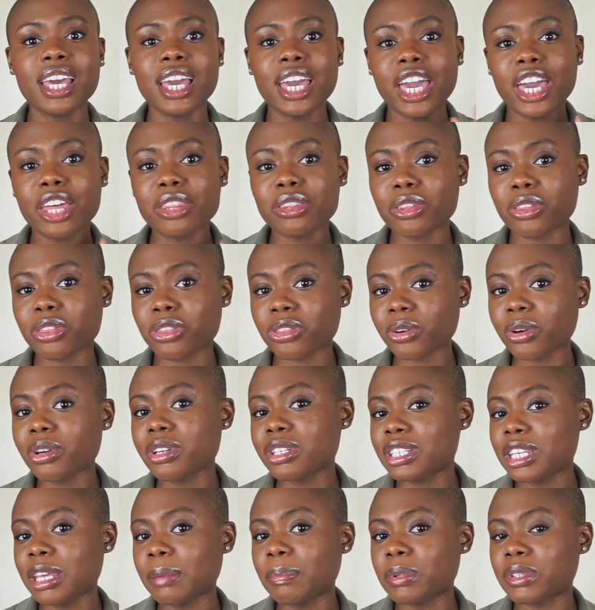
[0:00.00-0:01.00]
And the third
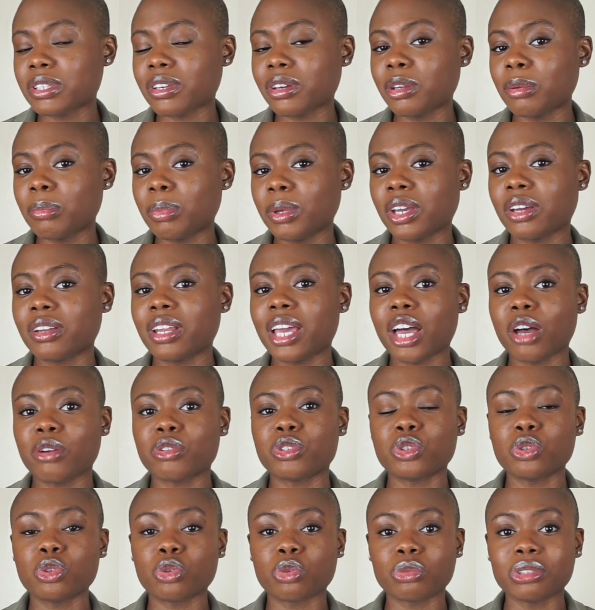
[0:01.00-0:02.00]
tip is going to be on how
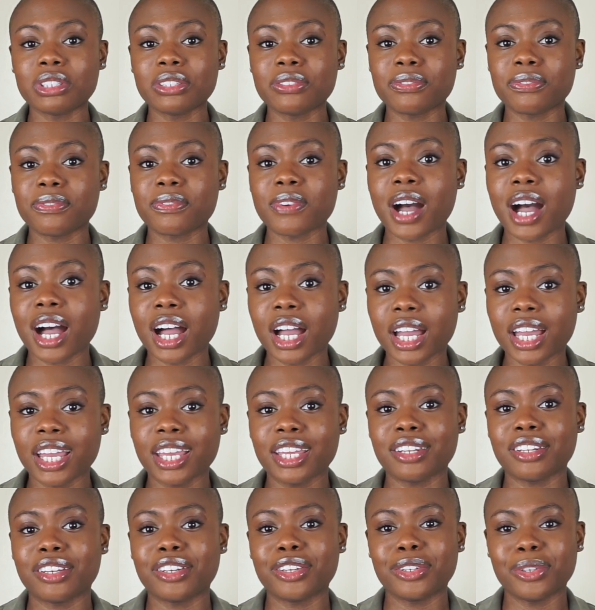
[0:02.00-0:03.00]
to
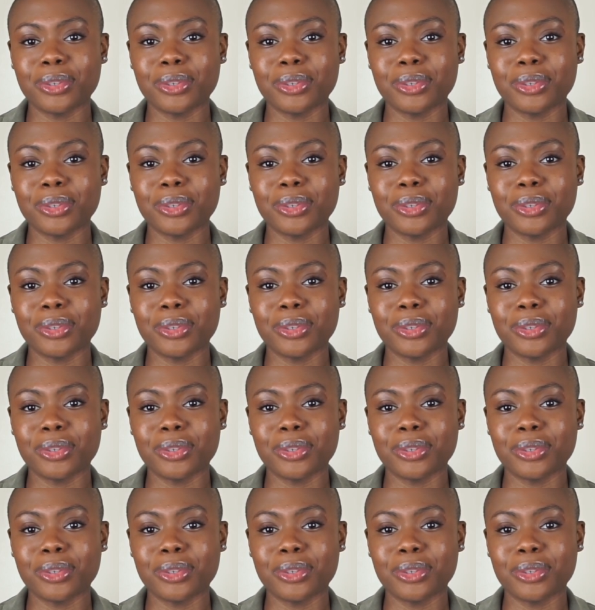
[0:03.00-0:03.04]
refine